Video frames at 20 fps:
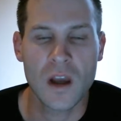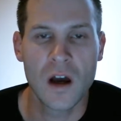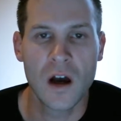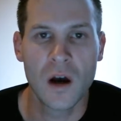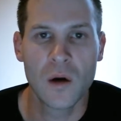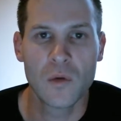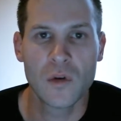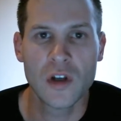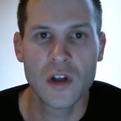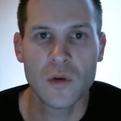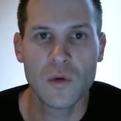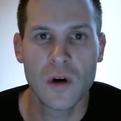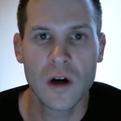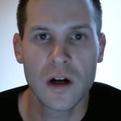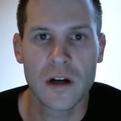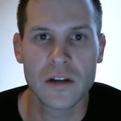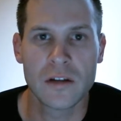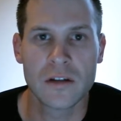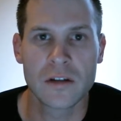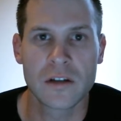uh, what do you
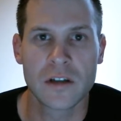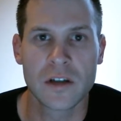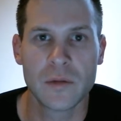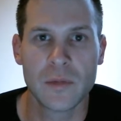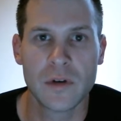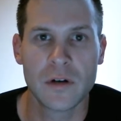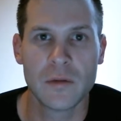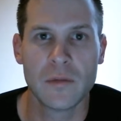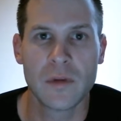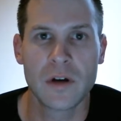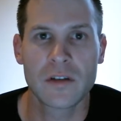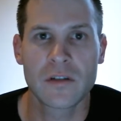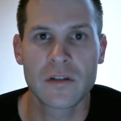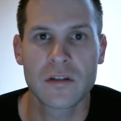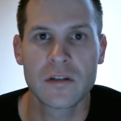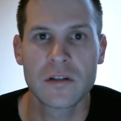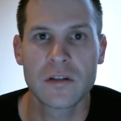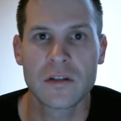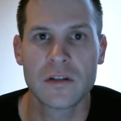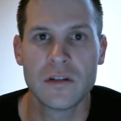want? Are you looking to build
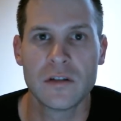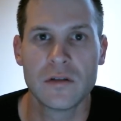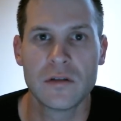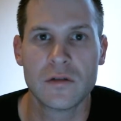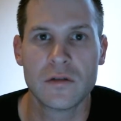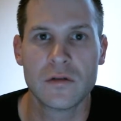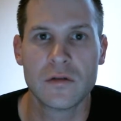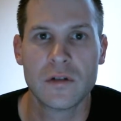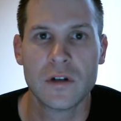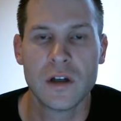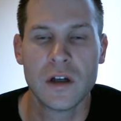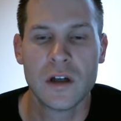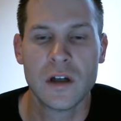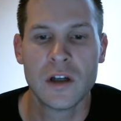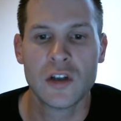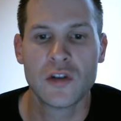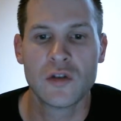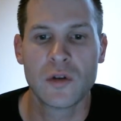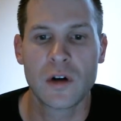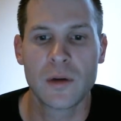muscle? Are you,
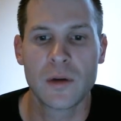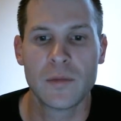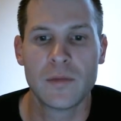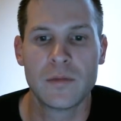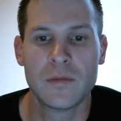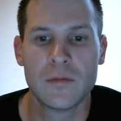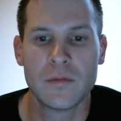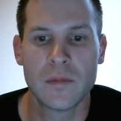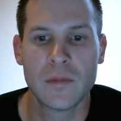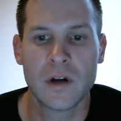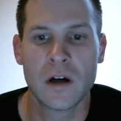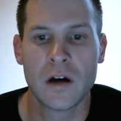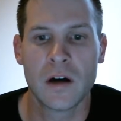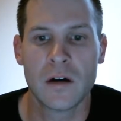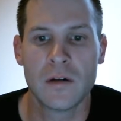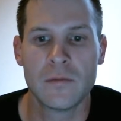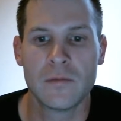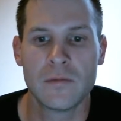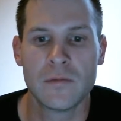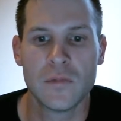do you want to
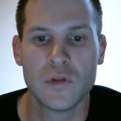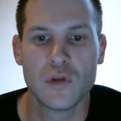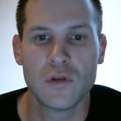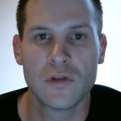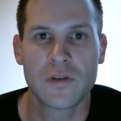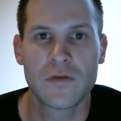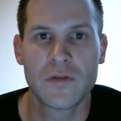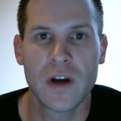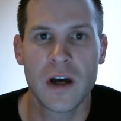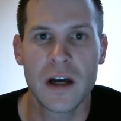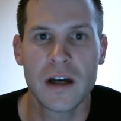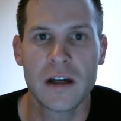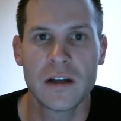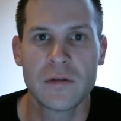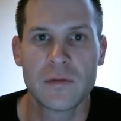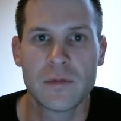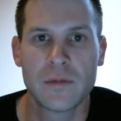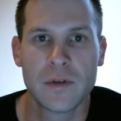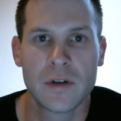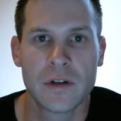um, lose
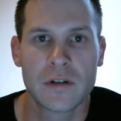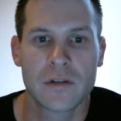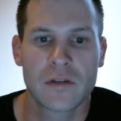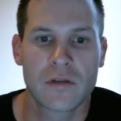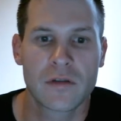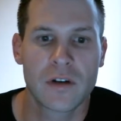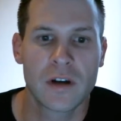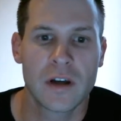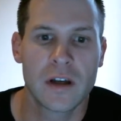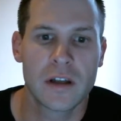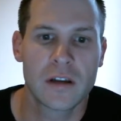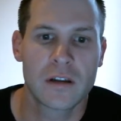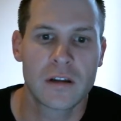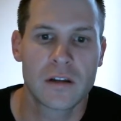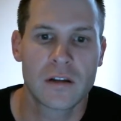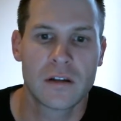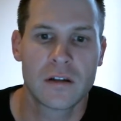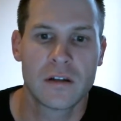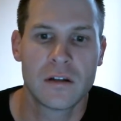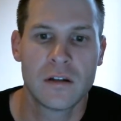fat, build
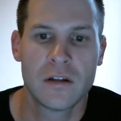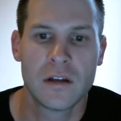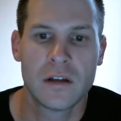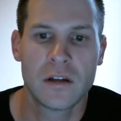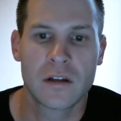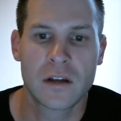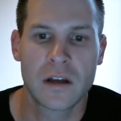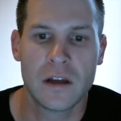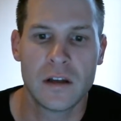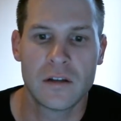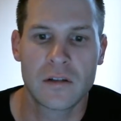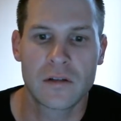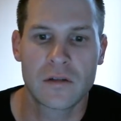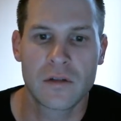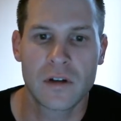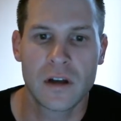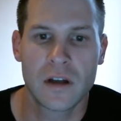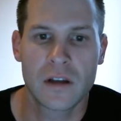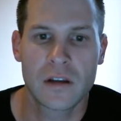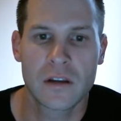strength, gain
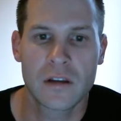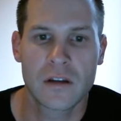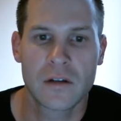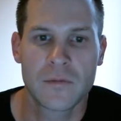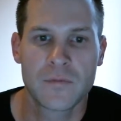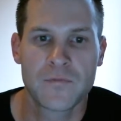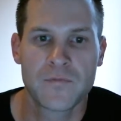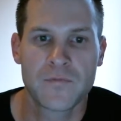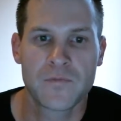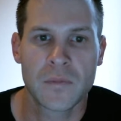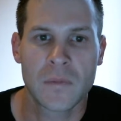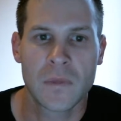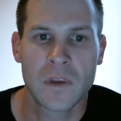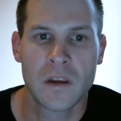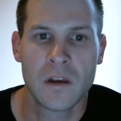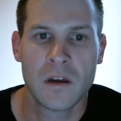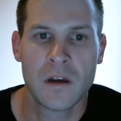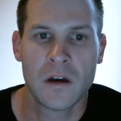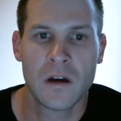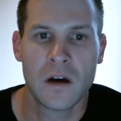strength?
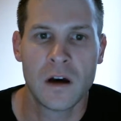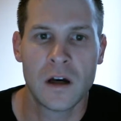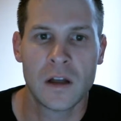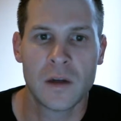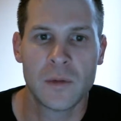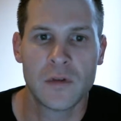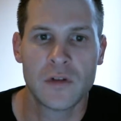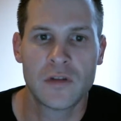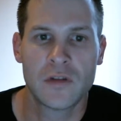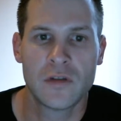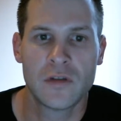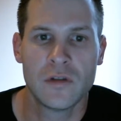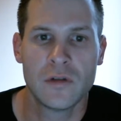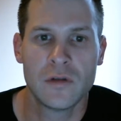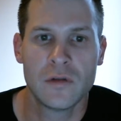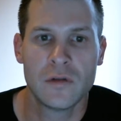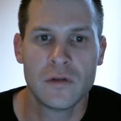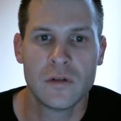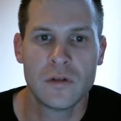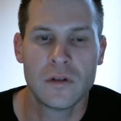Uh, number
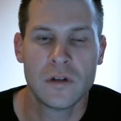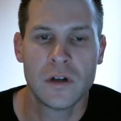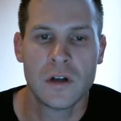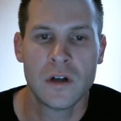two,